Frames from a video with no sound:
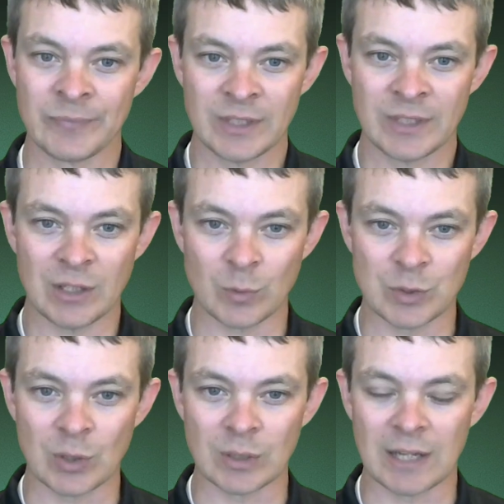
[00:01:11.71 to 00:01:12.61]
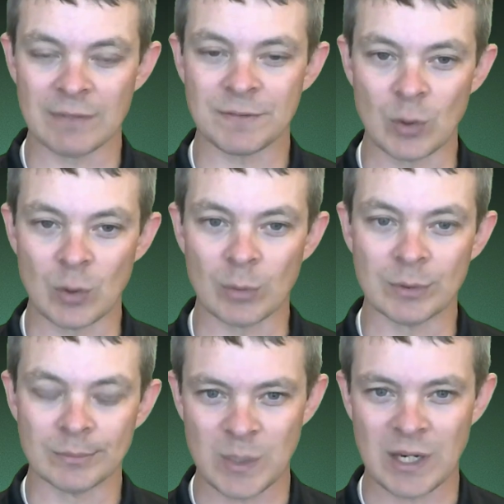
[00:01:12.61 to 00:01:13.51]
return life to
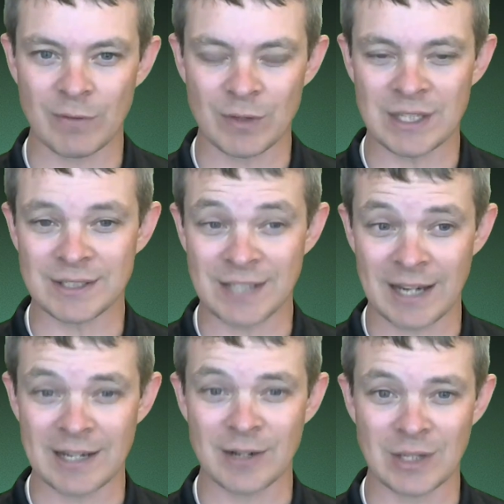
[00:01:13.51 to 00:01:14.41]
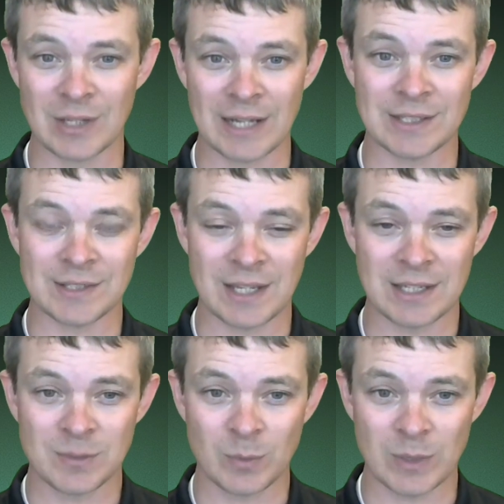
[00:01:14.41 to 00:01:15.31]
normal. We cover the entire United
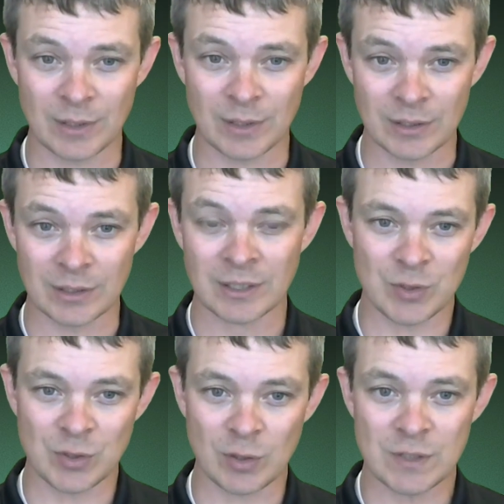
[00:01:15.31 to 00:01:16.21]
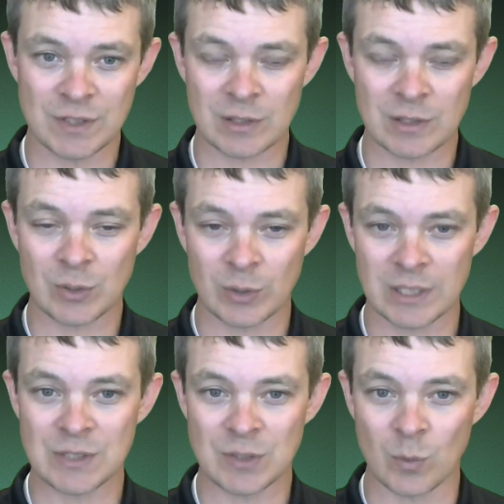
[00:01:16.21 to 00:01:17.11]
States with our service
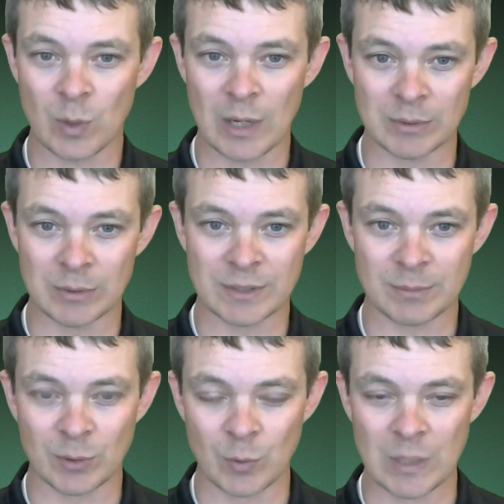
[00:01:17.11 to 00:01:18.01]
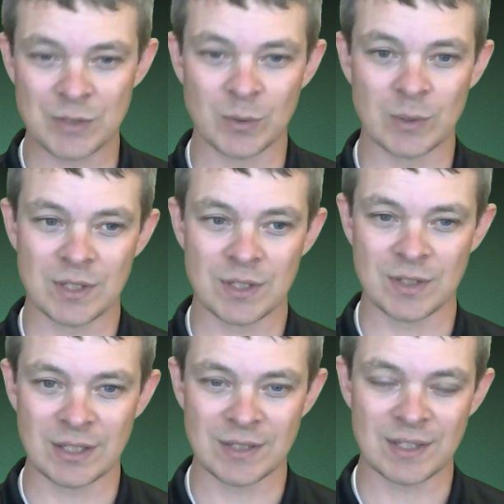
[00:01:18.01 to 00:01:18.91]
territory, so we're able to pull
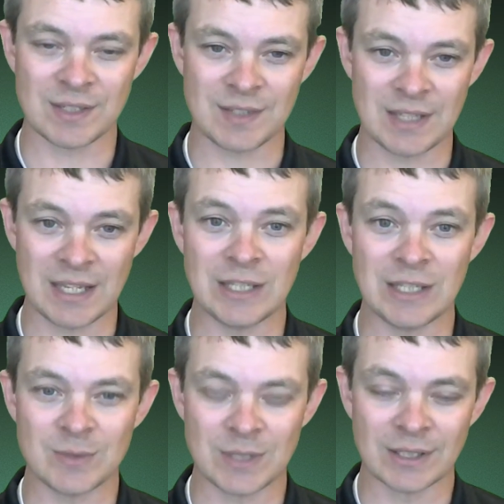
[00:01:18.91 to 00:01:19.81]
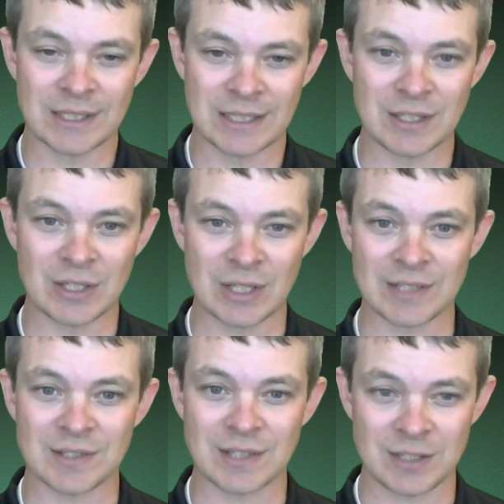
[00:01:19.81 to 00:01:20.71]
resources and assist any utility in the
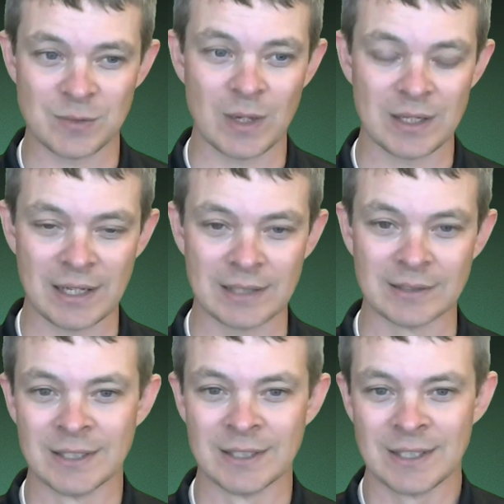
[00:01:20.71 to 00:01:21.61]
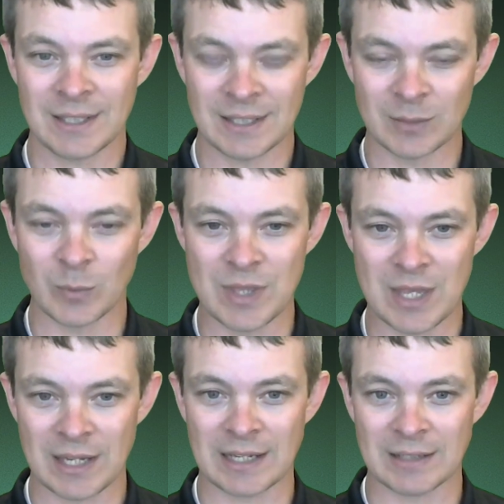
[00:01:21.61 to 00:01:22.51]
United States right now when
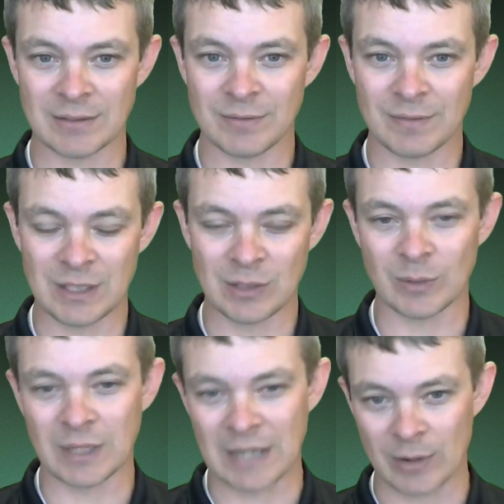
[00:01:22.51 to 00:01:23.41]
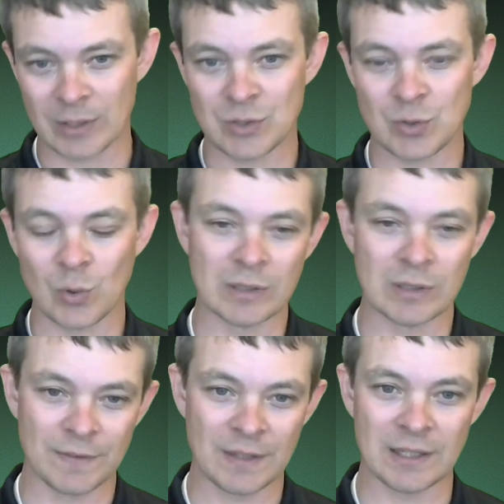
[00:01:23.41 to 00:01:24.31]
they have an outage,
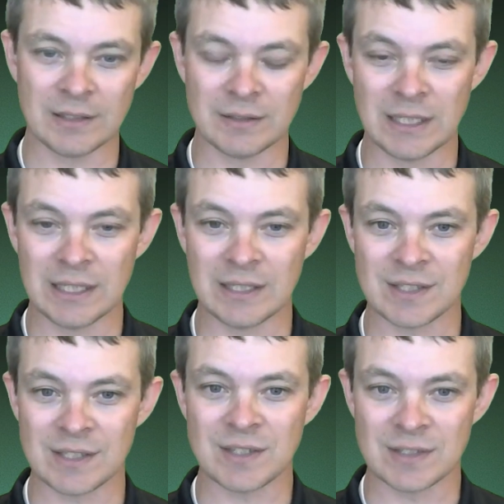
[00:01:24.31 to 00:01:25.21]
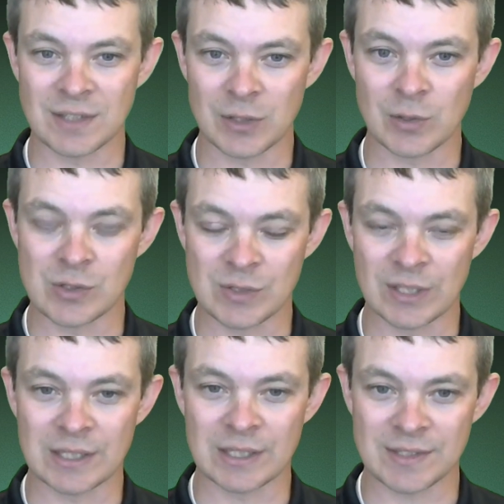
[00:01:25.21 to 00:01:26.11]
or if they need assistance on their
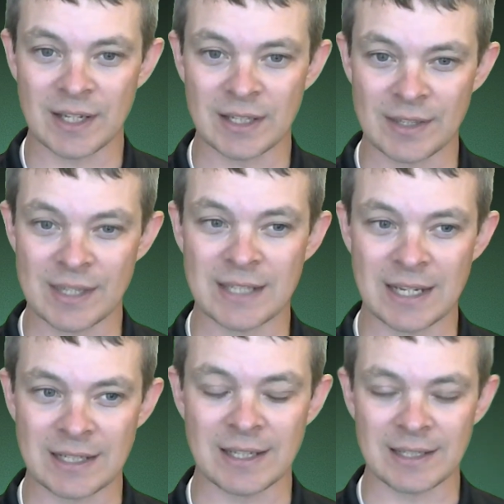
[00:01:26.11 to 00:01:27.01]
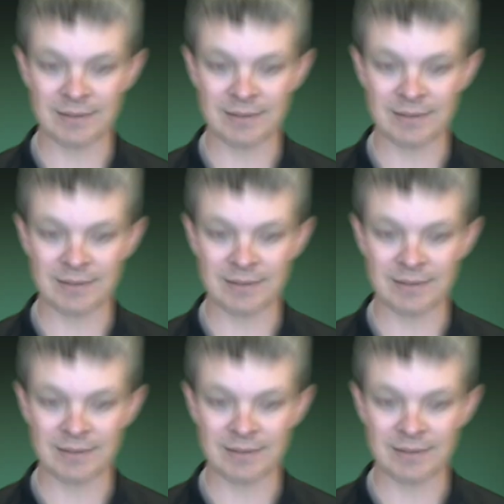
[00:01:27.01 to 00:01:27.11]
utility side on the day-to-day.